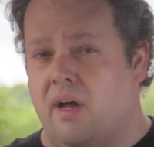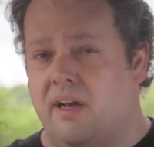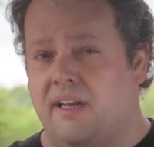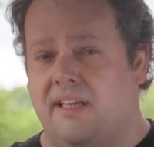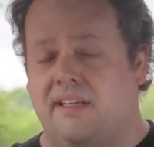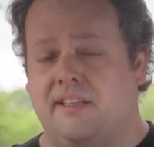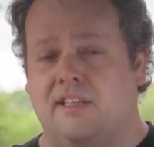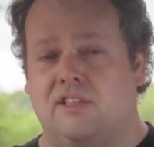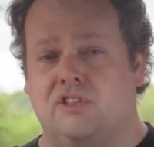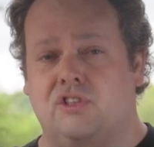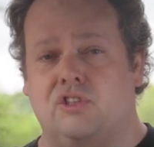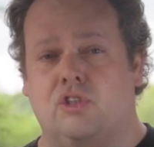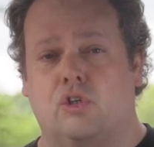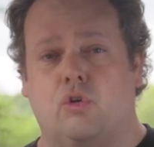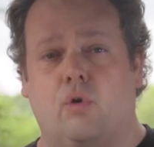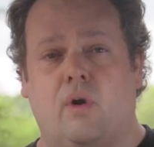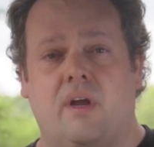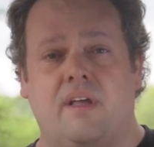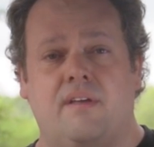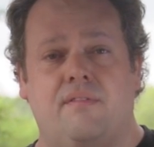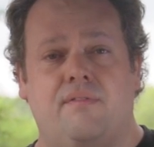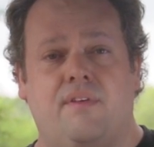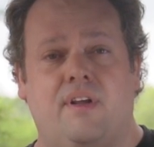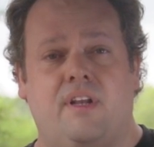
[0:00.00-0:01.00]
hunting, this is a
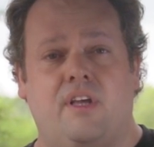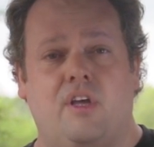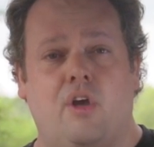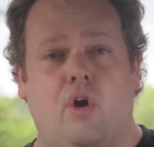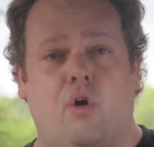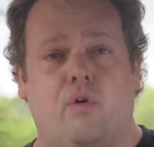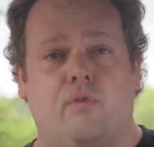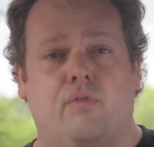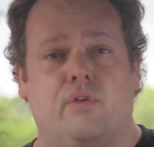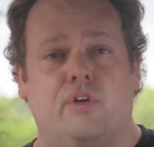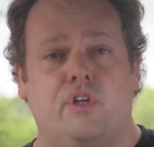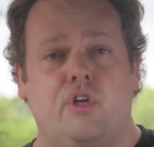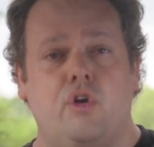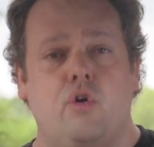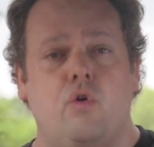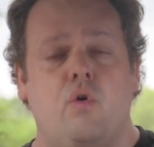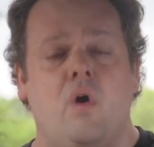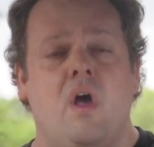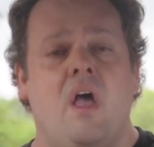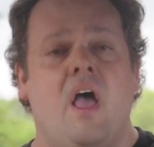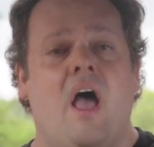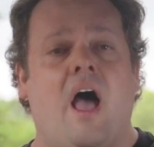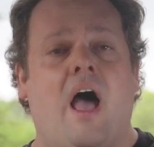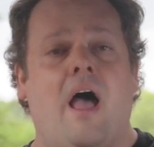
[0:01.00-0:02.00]
great video for
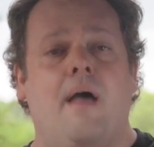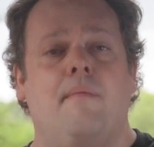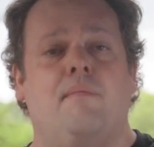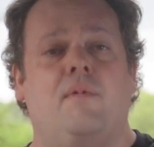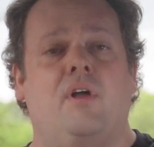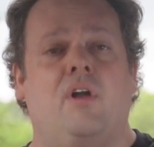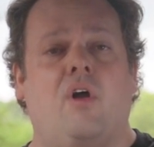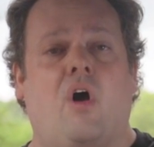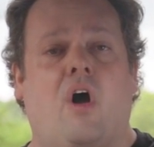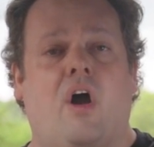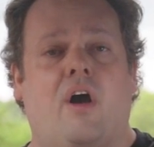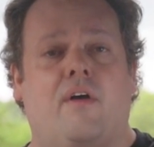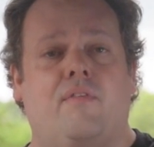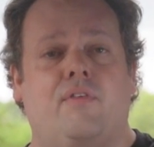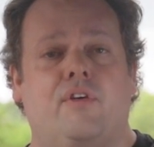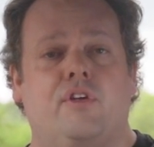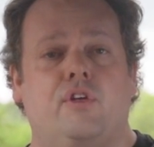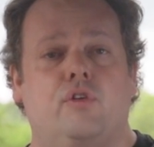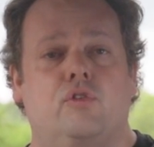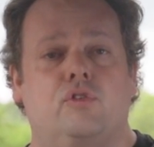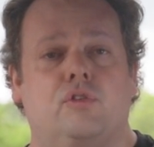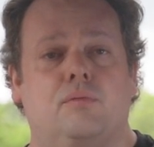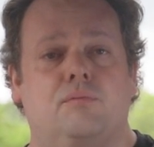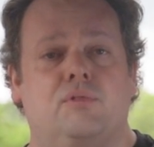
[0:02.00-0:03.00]
you. I'm going to offer
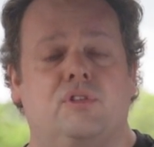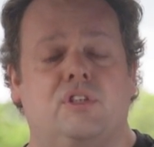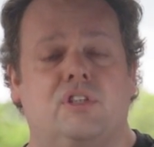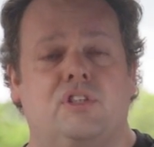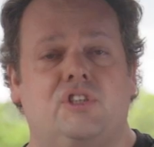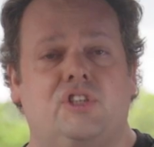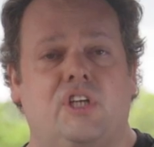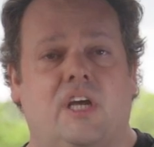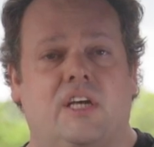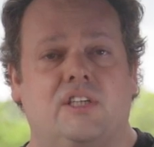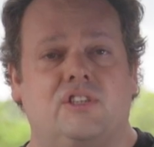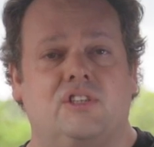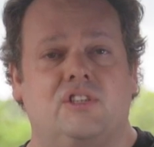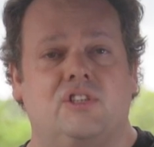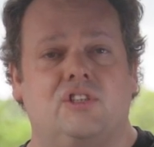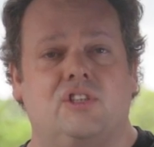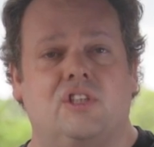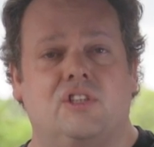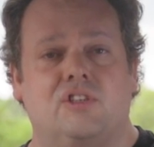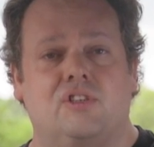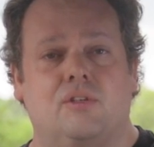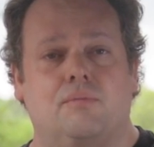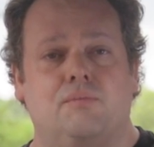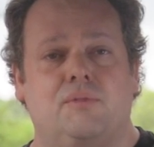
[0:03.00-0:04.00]
you some suggestions
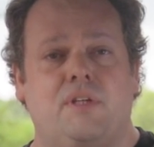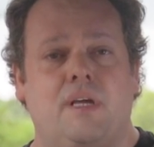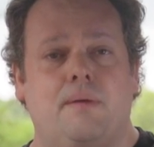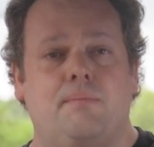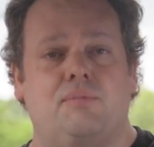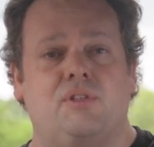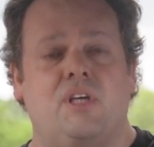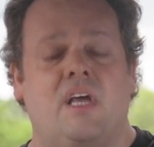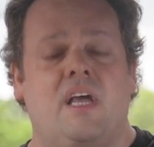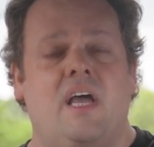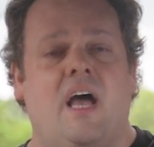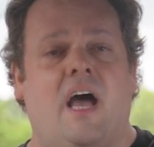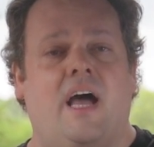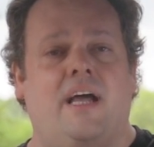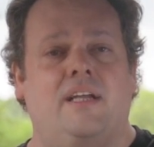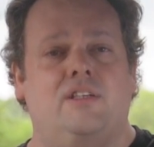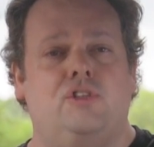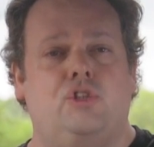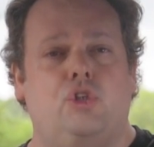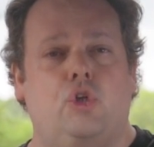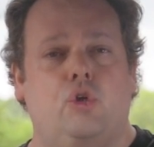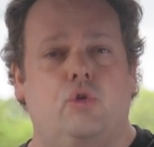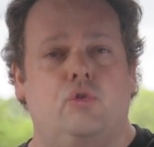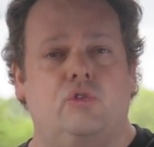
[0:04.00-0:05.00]
and some tips
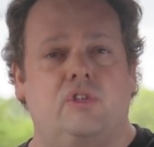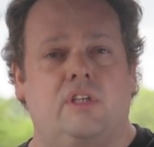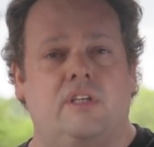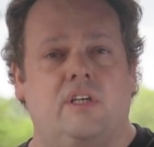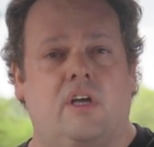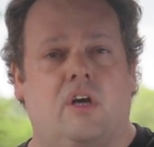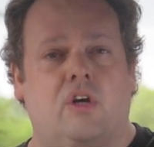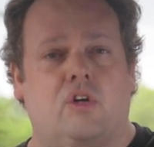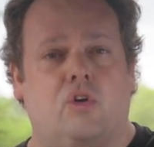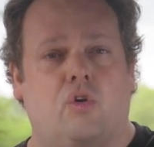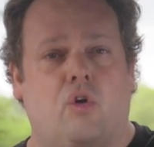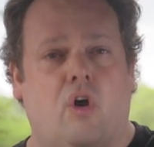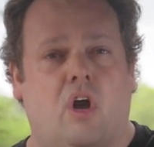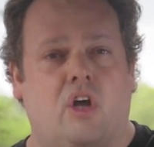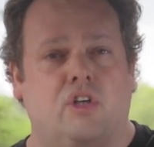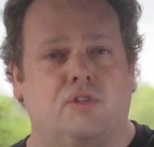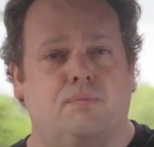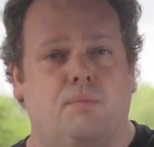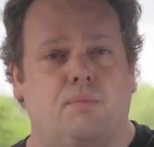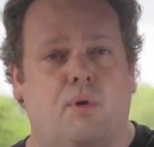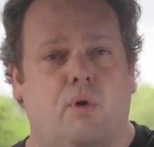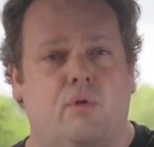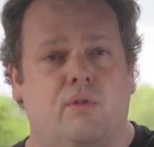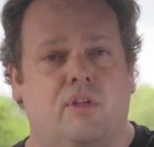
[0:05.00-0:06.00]
on choosing a
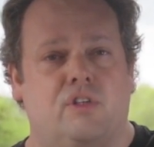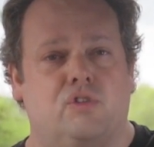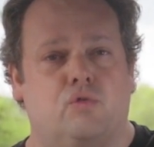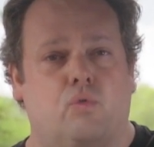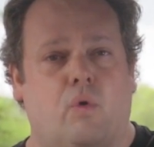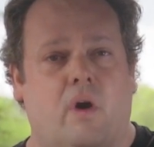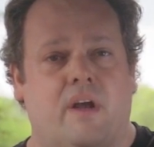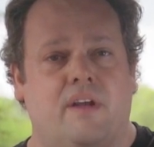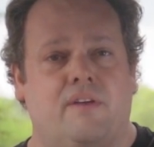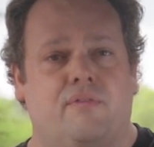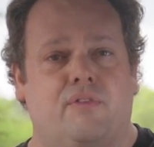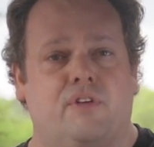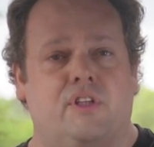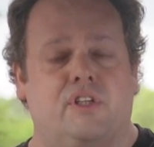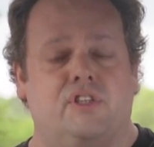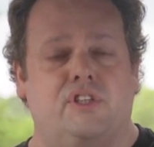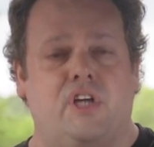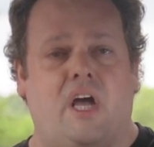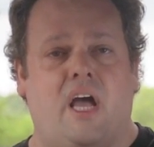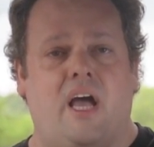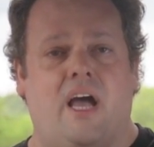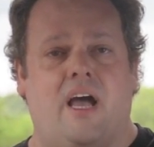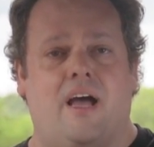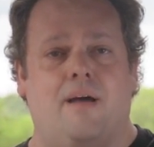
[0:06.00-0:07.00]
crossbow that's right for the
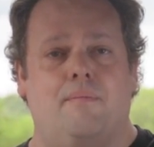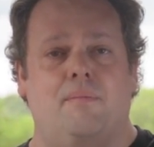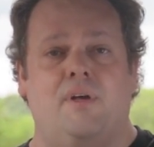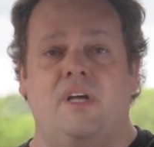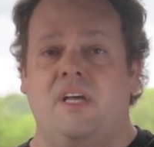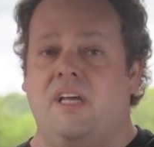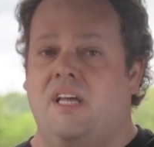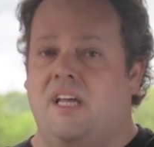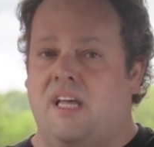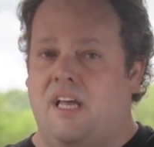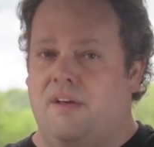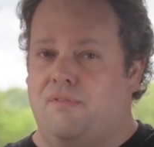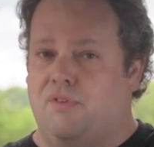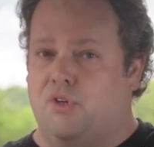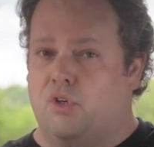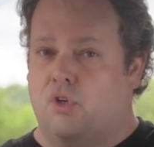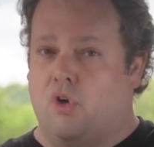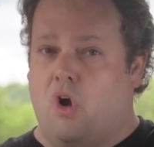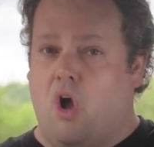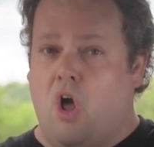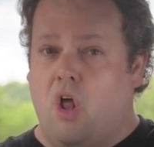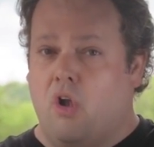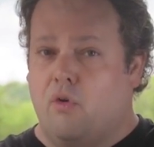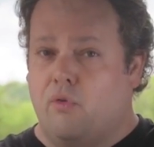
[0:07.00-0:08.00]
job. If
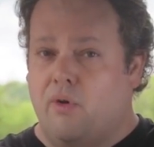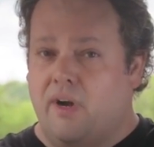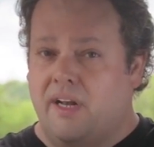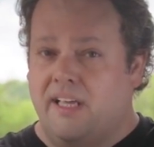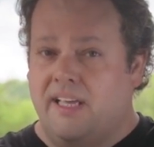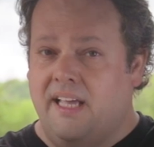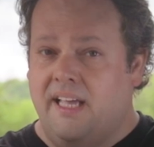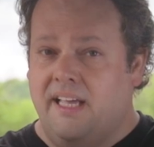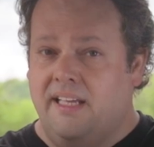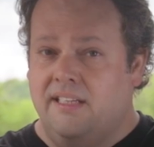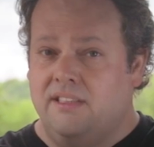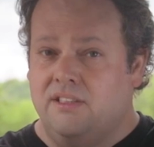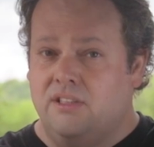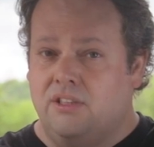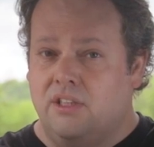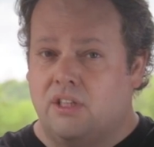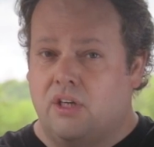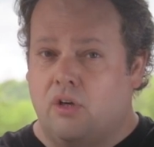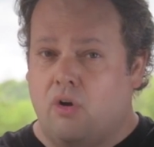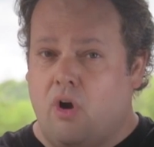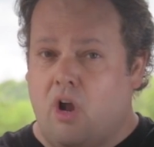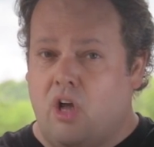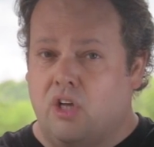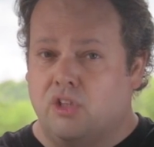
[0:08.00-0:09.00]
you're already into
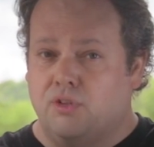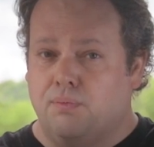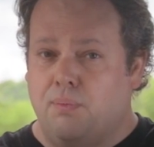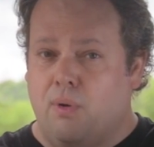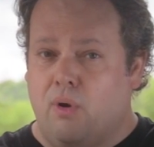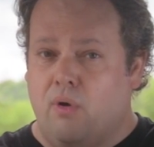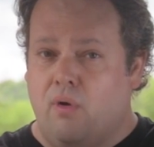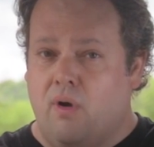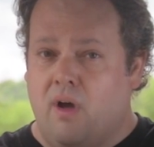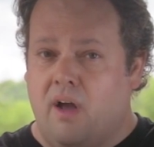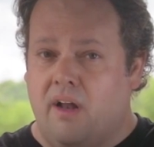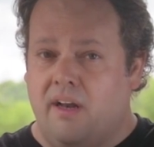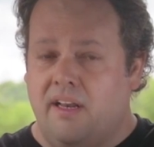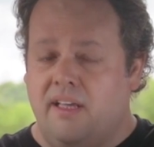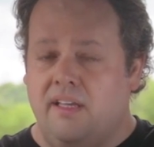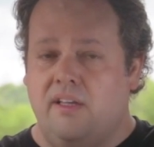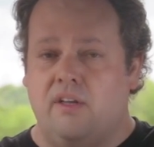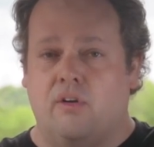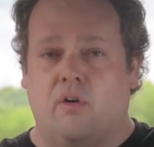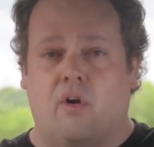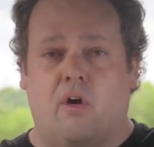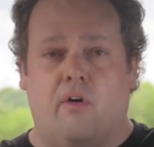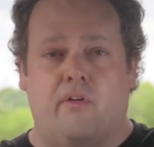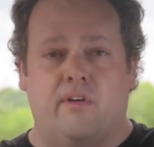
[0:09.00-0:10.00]
crossbow hunting,
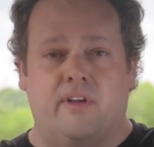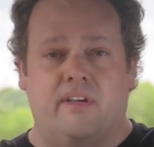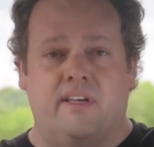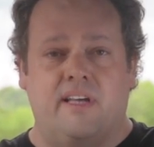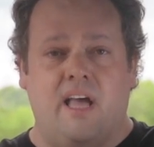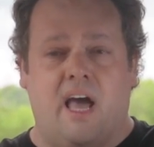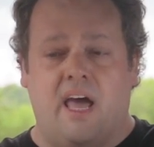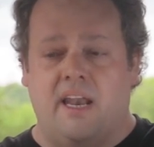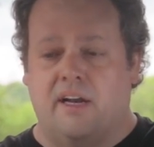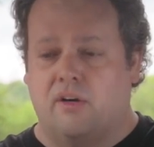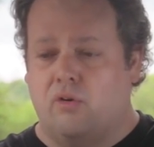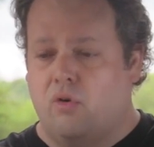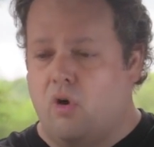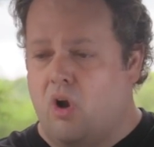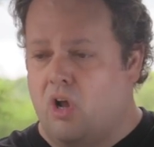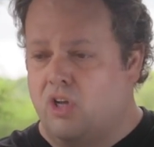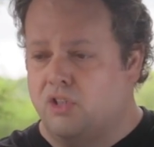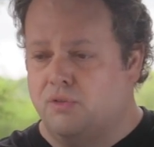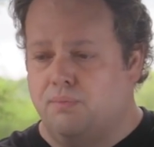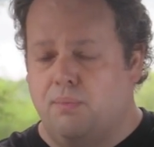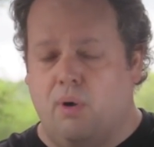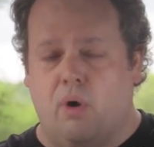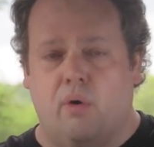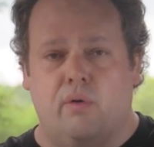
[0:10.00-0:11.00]
you're already got a
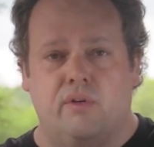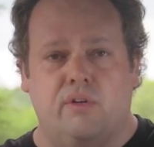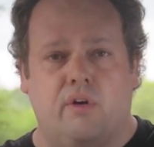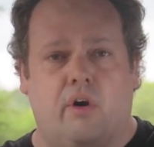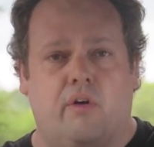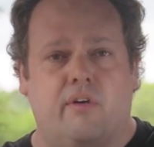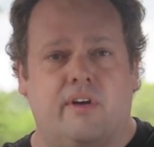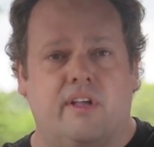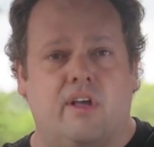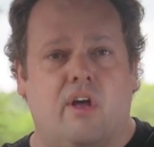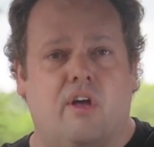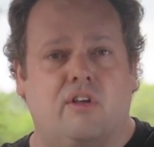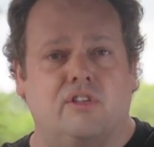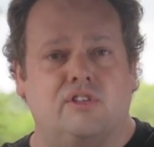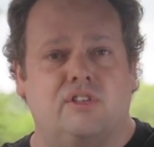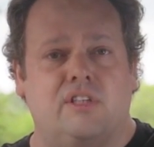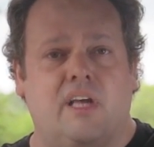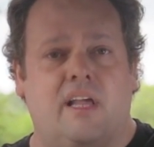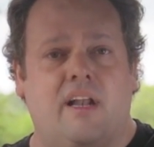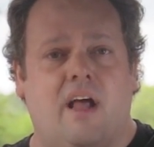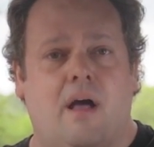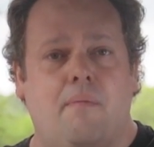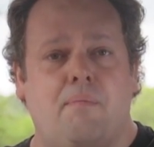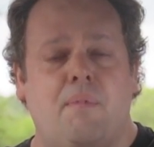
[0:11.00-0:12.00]
crossbow and you're already all
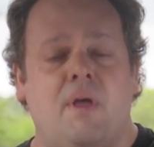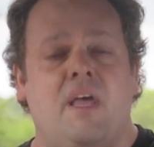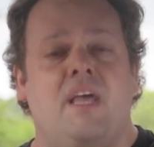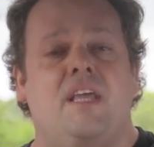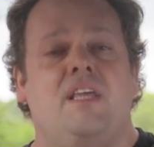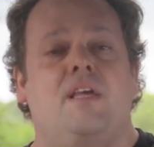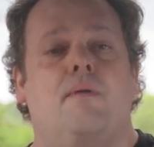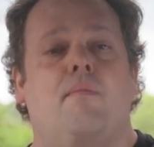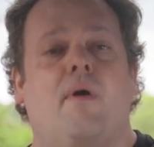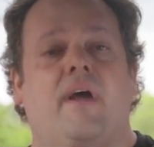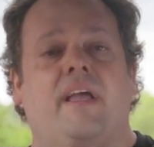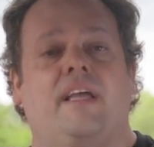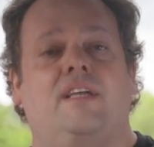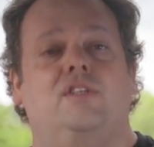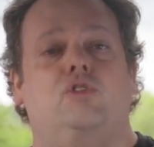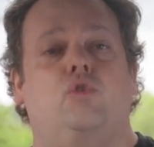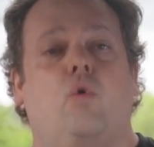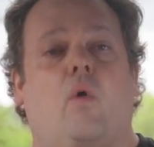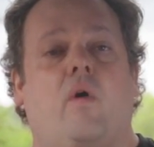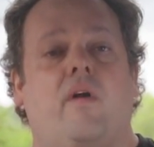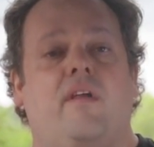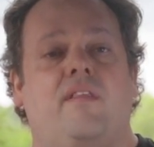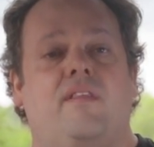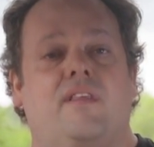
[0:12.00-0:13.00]
set up, you might
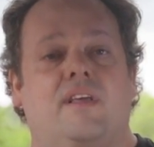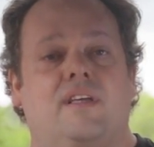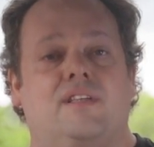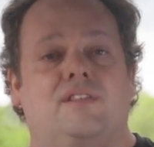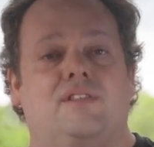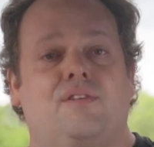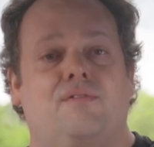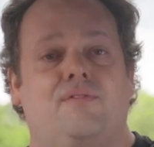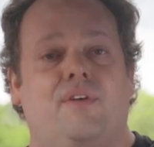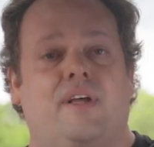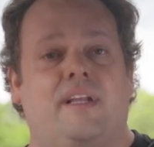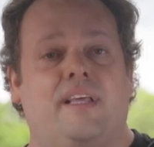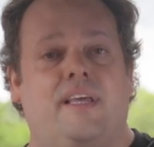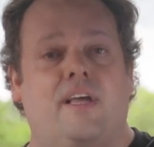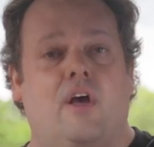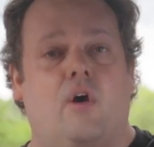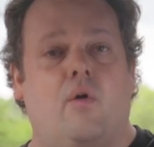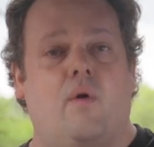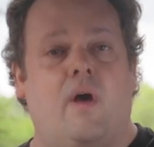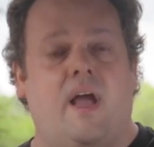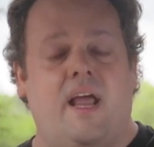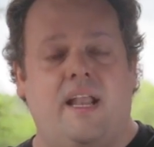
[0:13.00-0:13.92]
enjoy this video